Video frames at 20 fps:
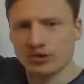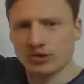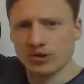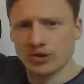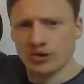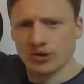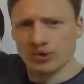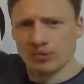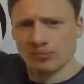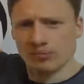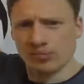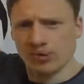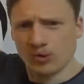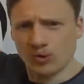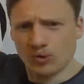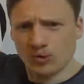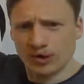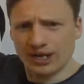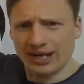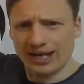Good
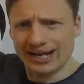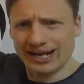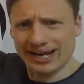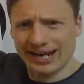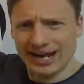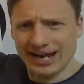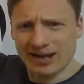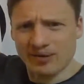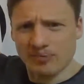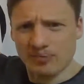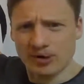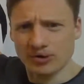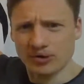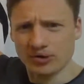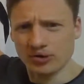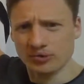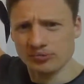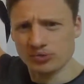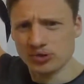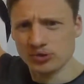morning and
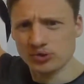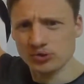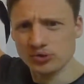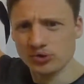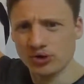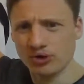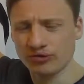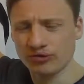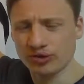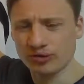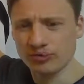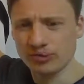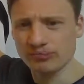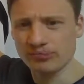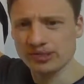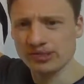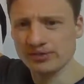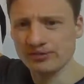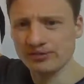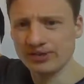welcome to Coffee with
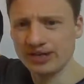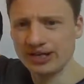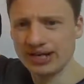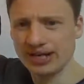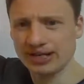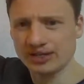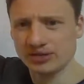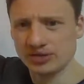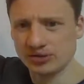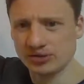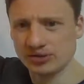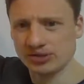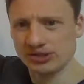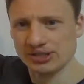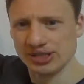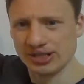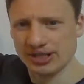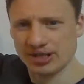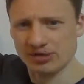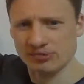Mr. V. As you can
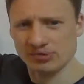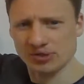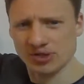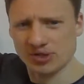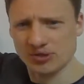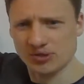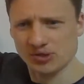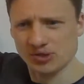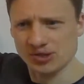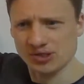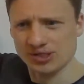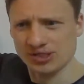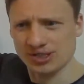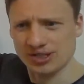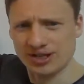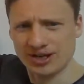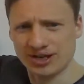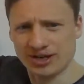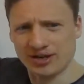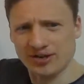see, I'm still
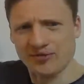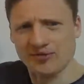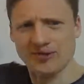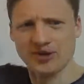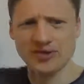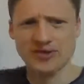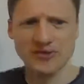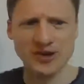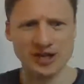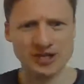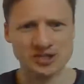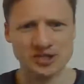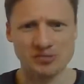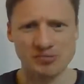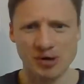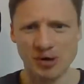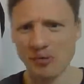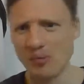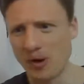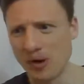slightly rearranging
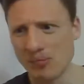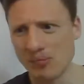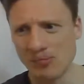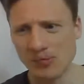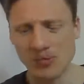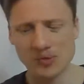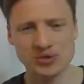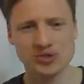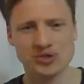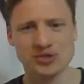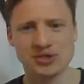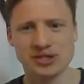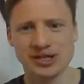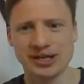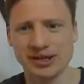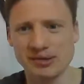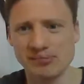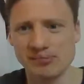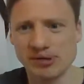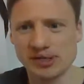my whiteboard just to
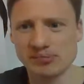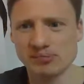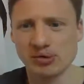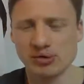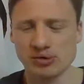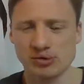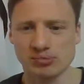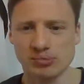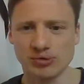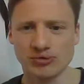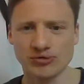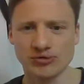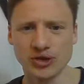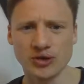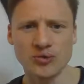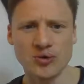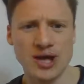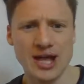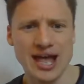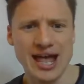get the best possible
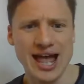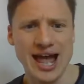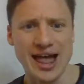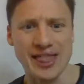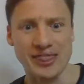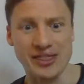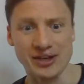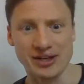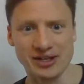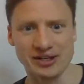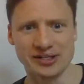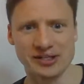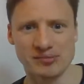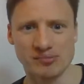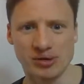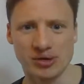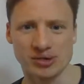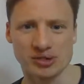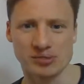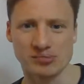view and the least
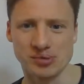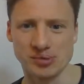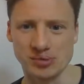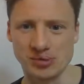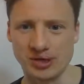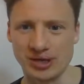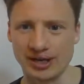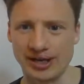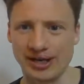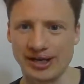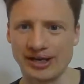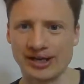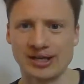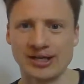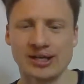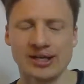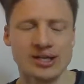possible glare.